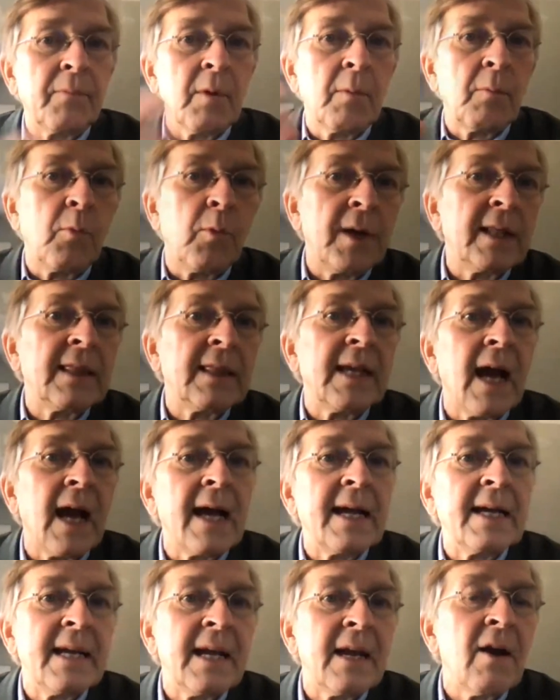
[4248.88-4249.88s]
with the
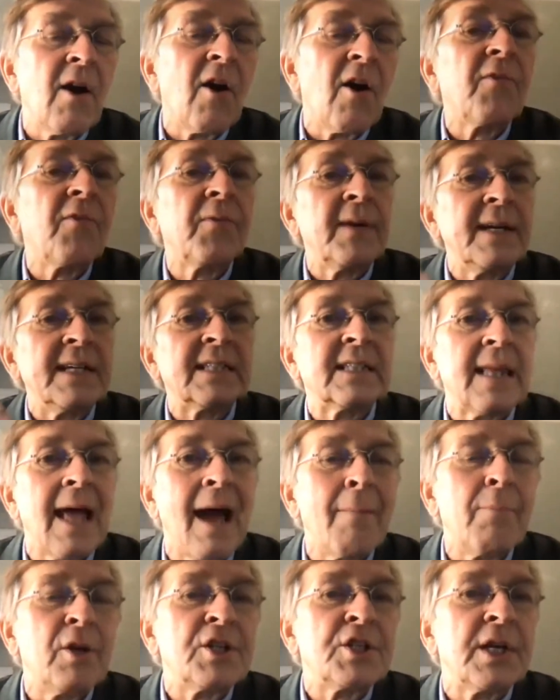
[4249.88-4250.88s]
idea of
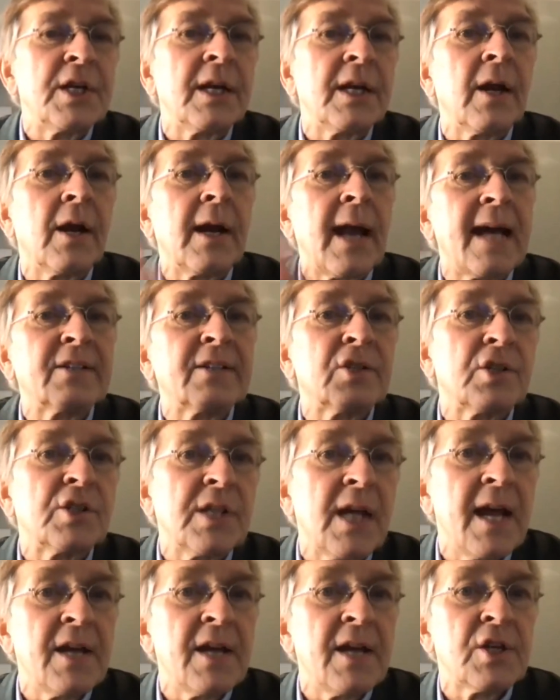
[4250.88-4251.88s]
establishing an
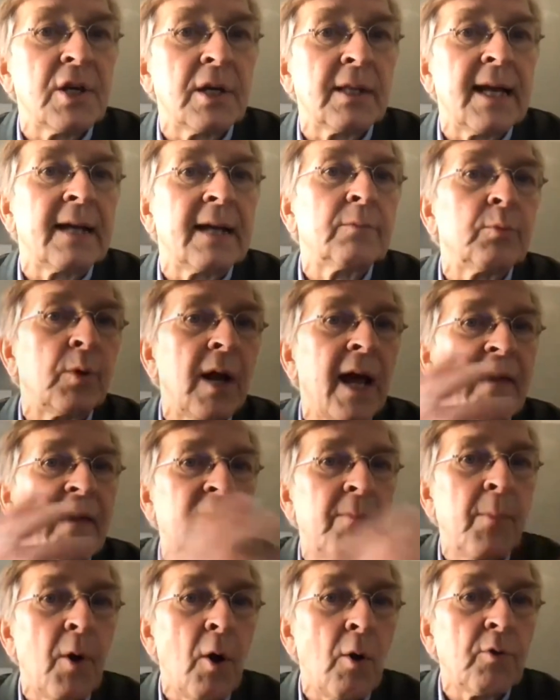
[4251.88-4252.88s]
association that would
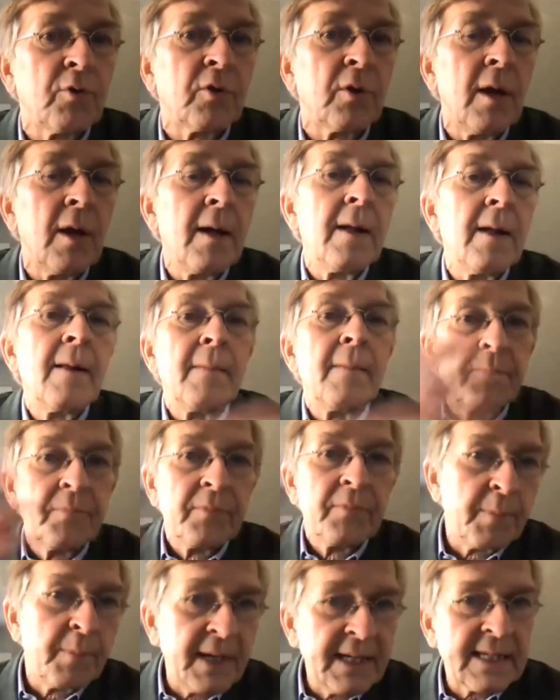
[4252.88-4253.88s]
have both
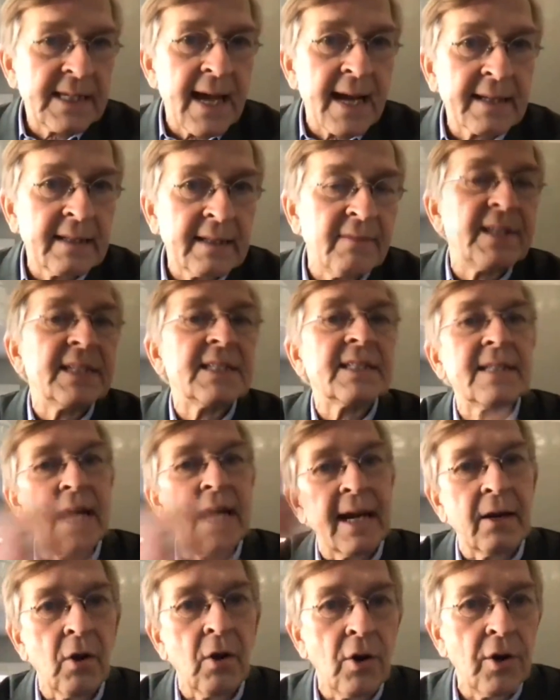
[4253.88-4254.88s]
peace activists
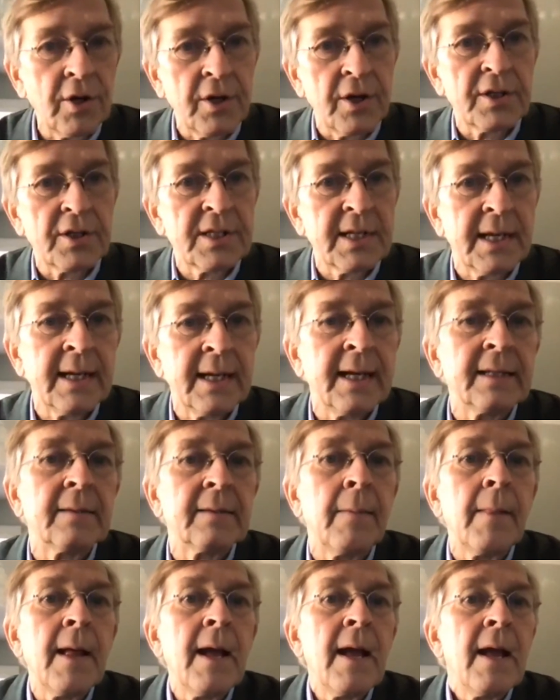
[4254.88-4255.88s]
and lawyers in it.
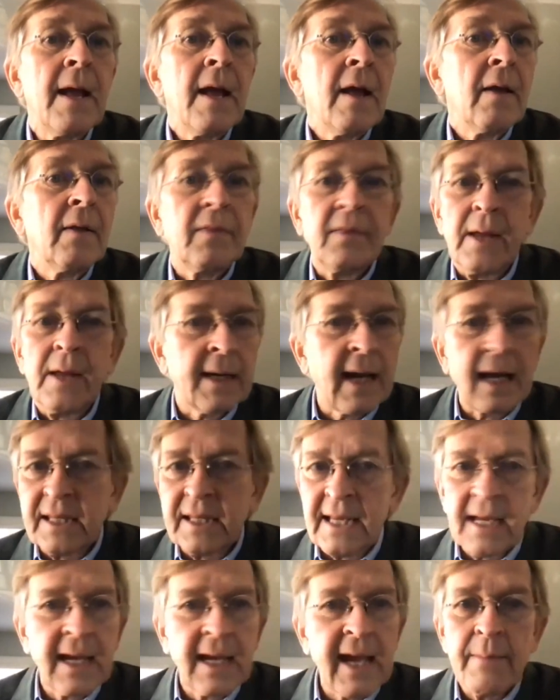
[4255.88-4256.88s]

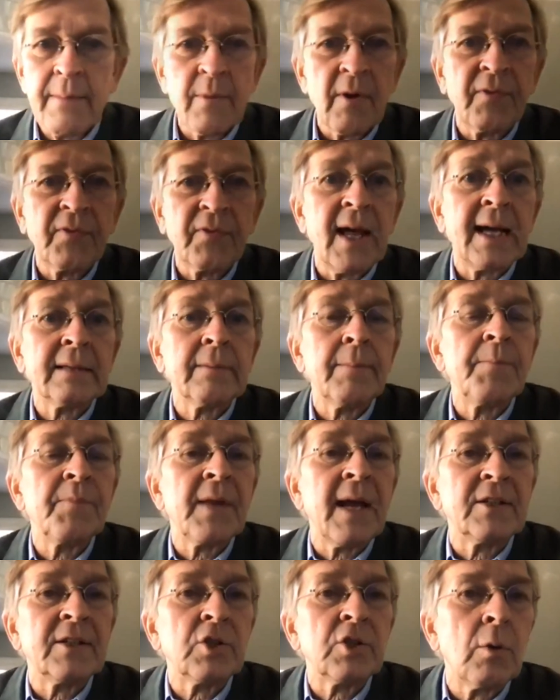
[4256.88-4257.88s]
Nothing came of that,
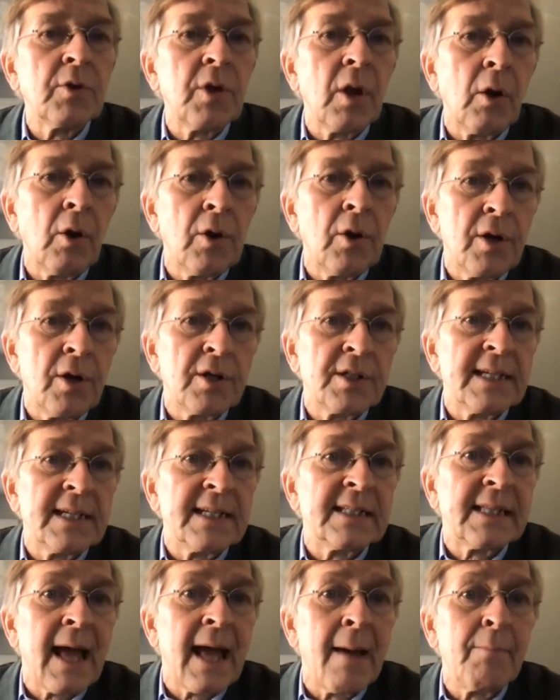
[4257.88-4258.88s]
and so the lawyers
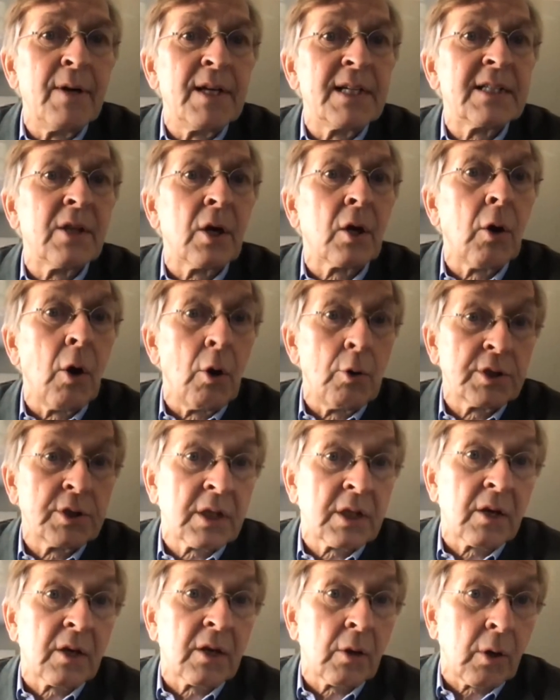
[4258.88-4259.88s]
established the
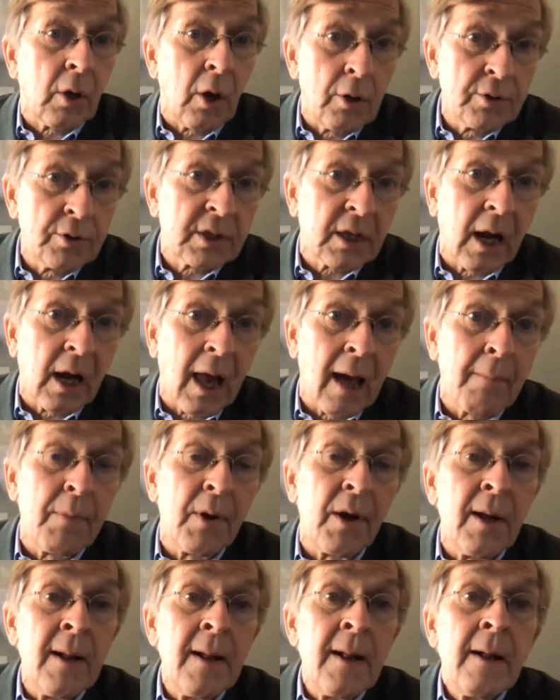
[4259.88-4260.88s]
closed
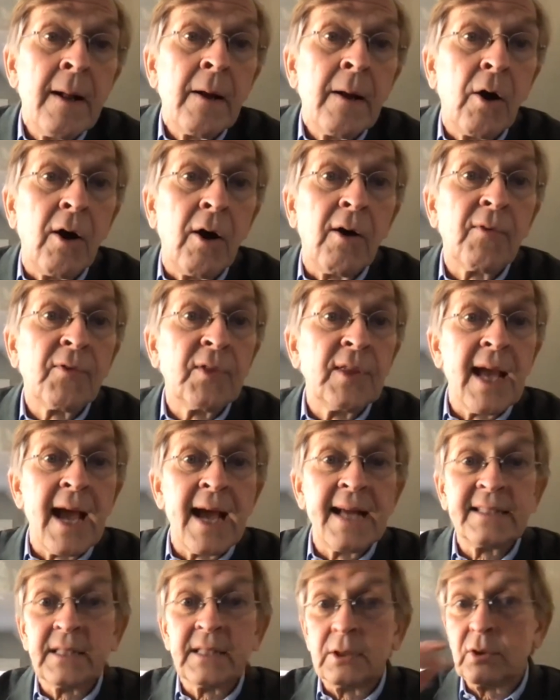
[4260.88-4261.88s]
club of the
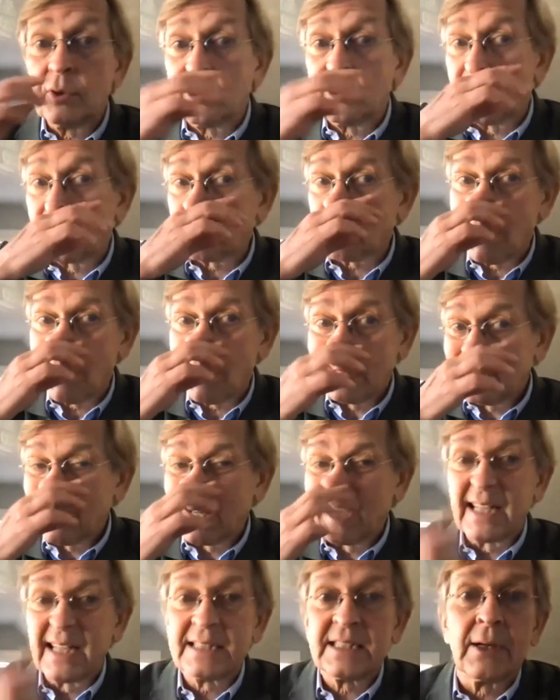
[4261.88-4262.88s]
Institut des Droits
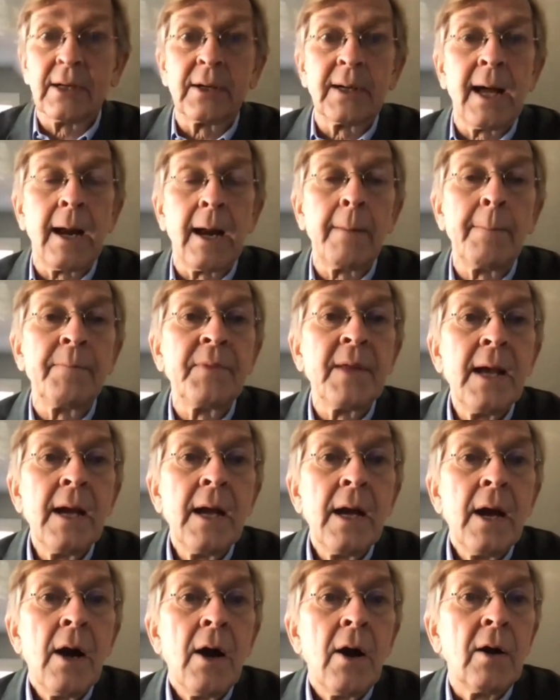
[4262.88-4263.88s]
Internationaux
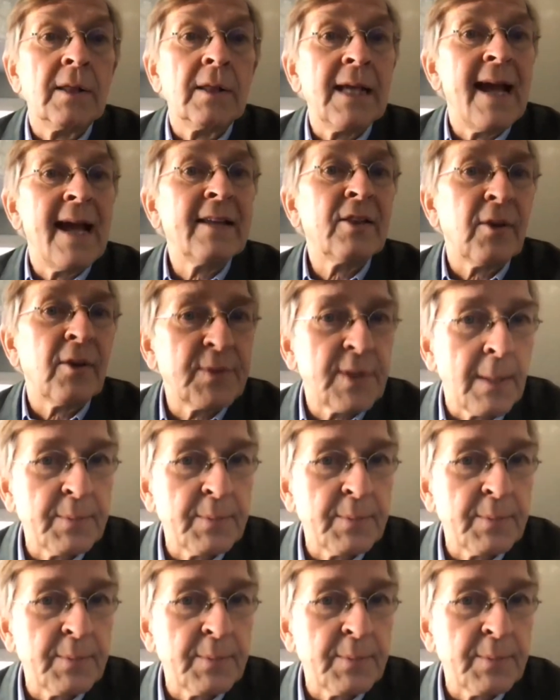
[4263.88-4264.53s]
on the 8th of